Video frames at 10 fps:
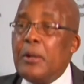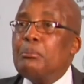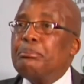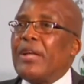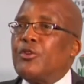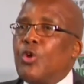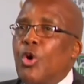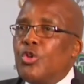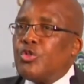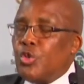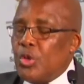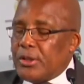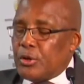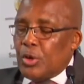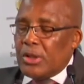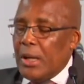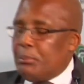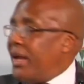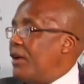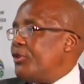But those who did not
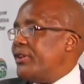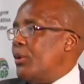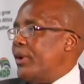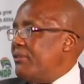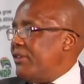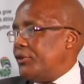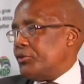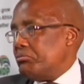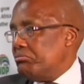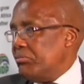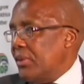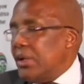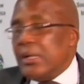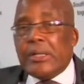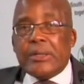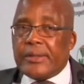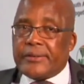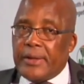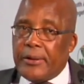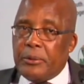apply for the waivers, there's
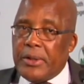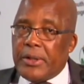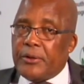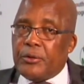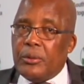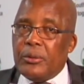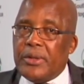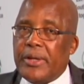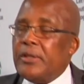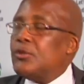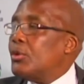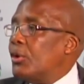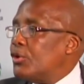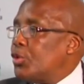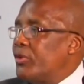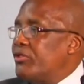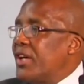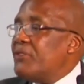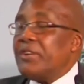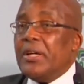nothing we can do. They need to go to
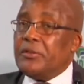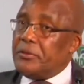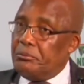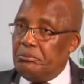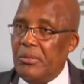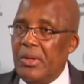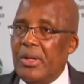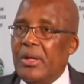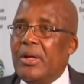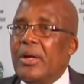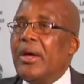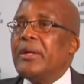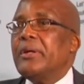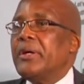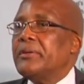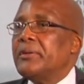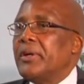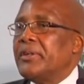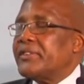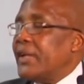VFS and
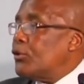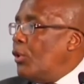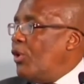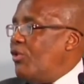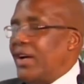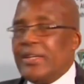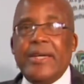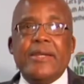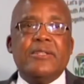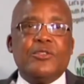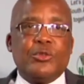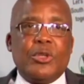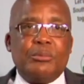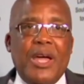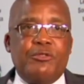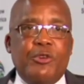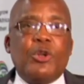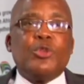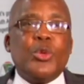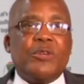start all over again. It's not my
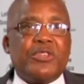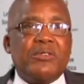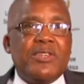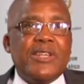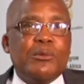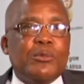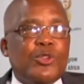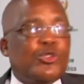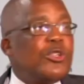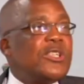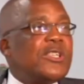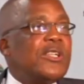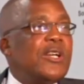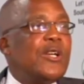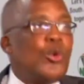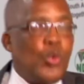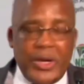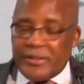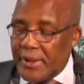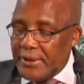fault. We have given them the opportunity. We
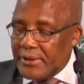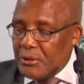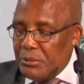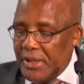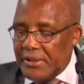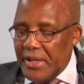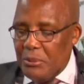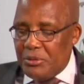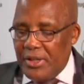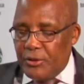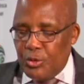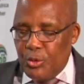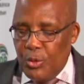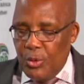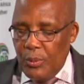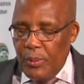extended it many times, as you know.